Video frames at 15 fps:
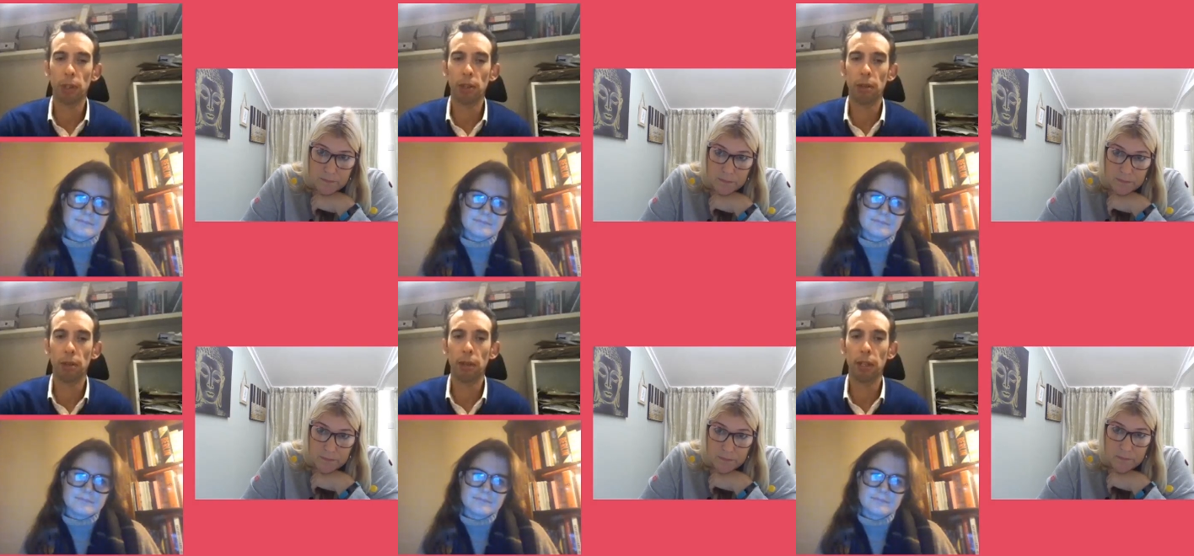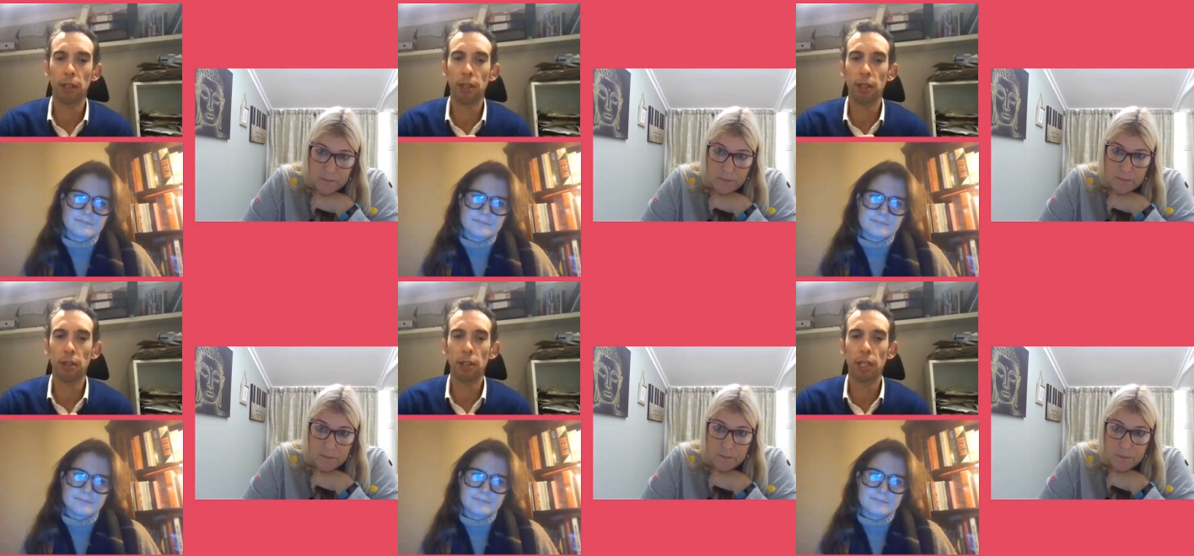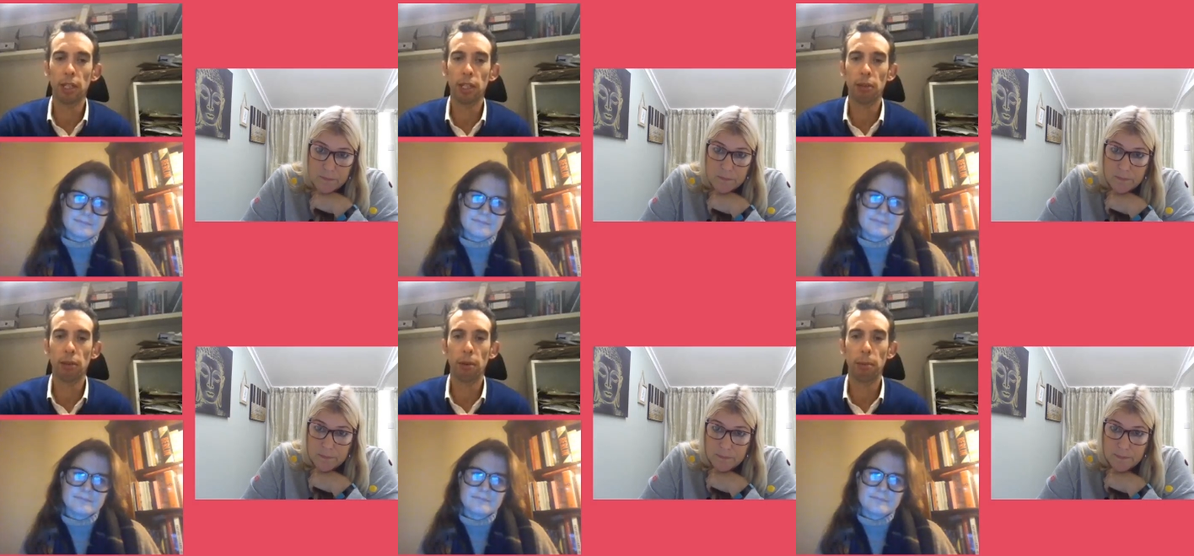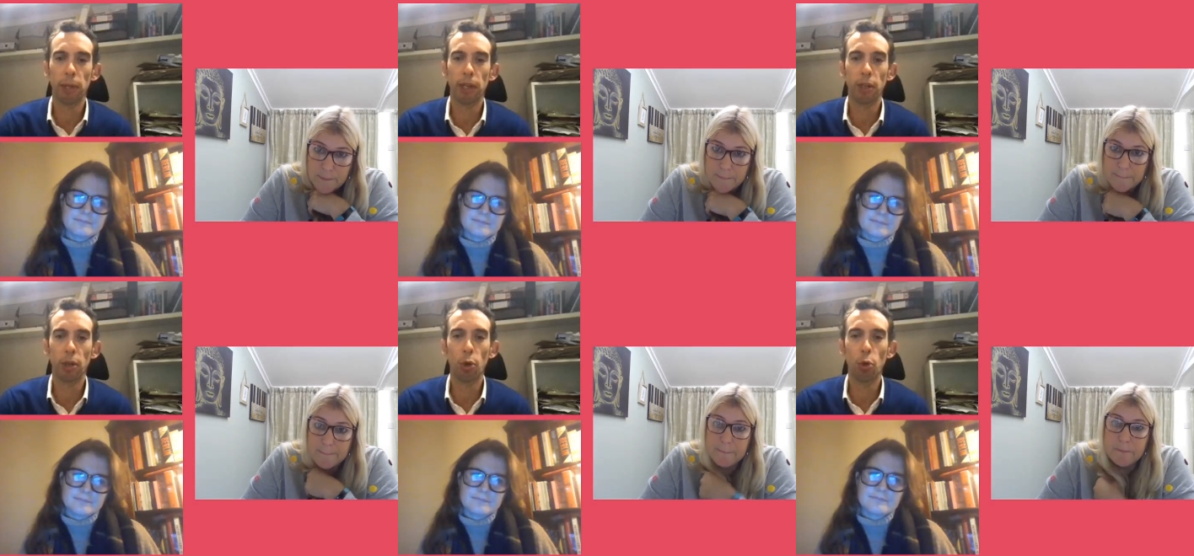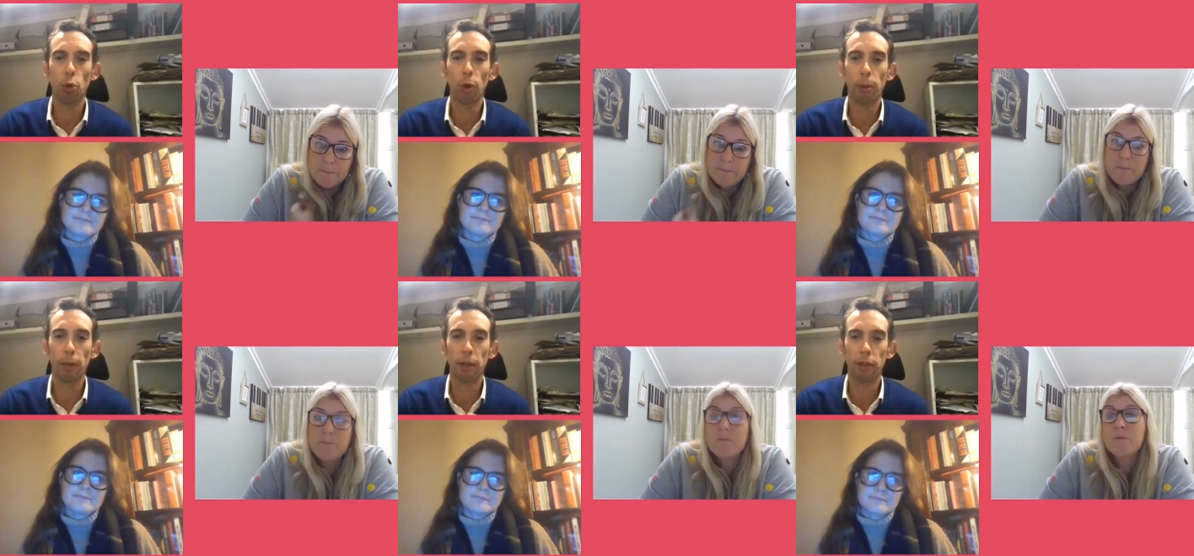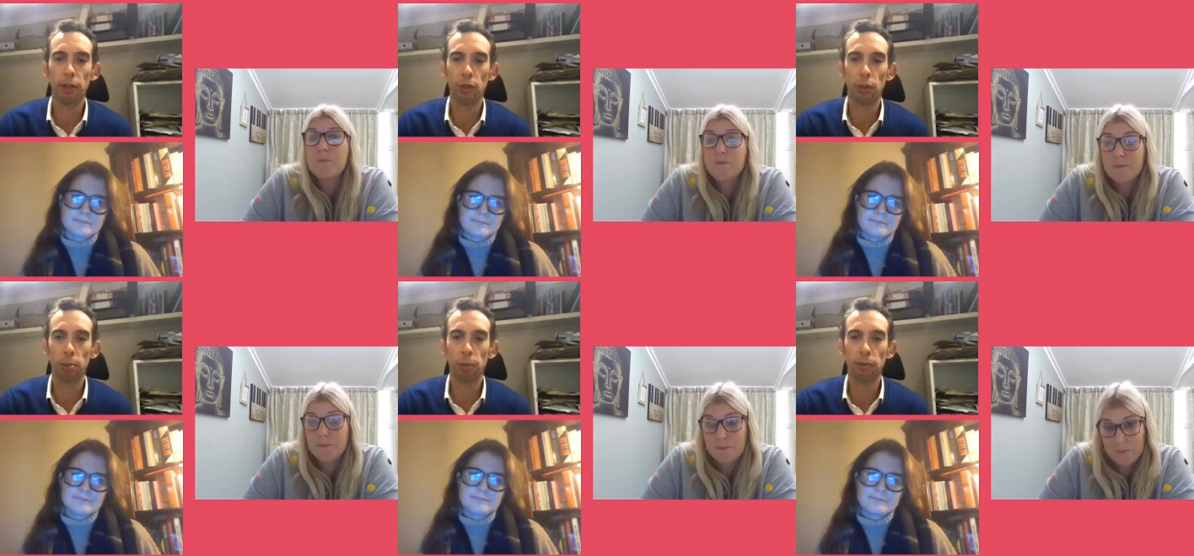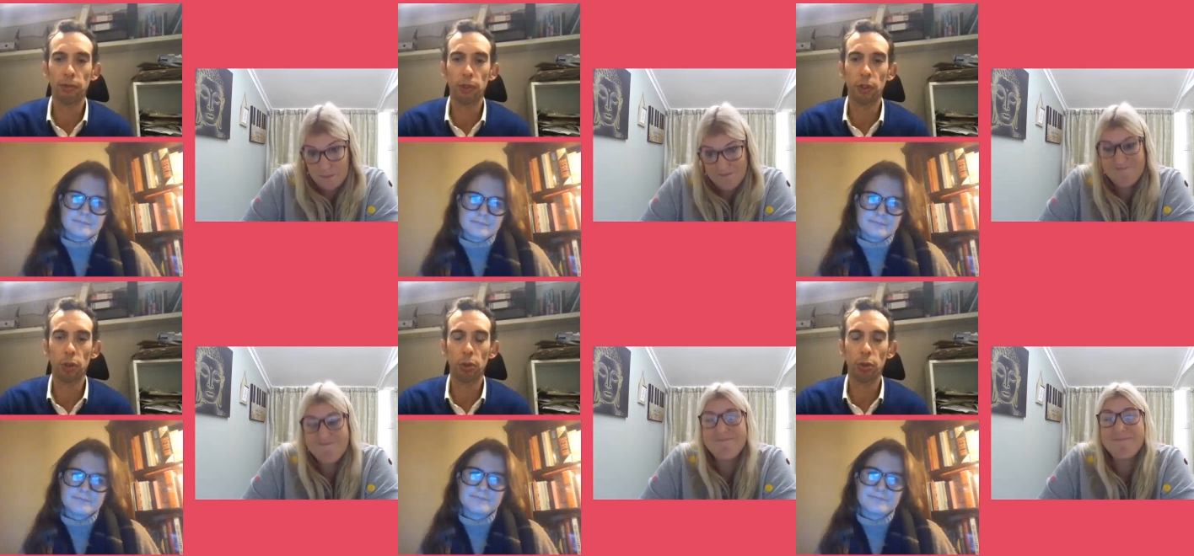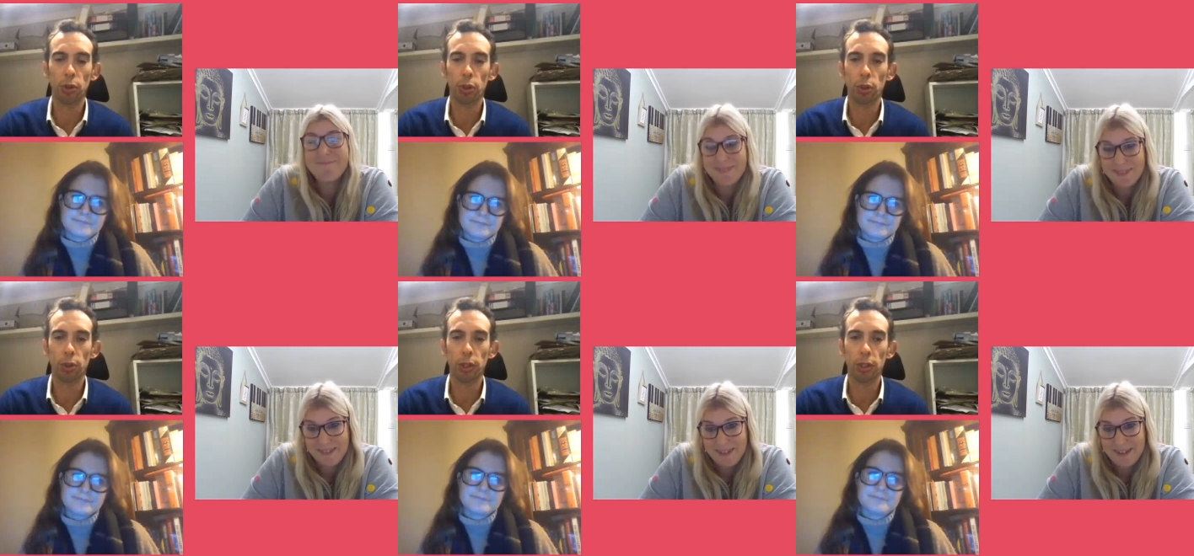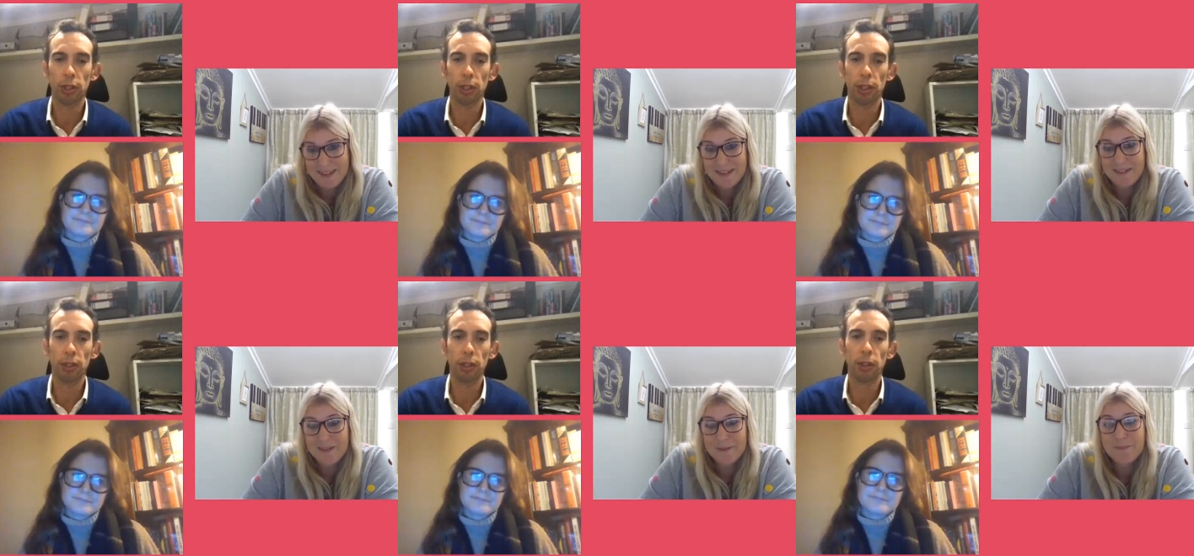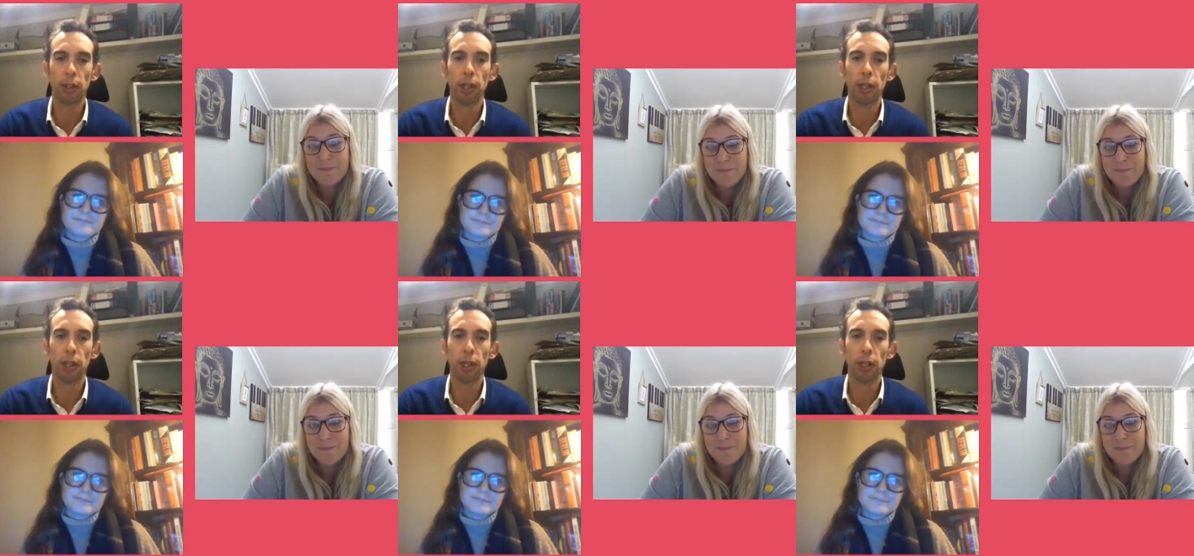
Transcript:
Speaker 1: It doesn't necessarily mean that all women are suitable for all choices. Yes.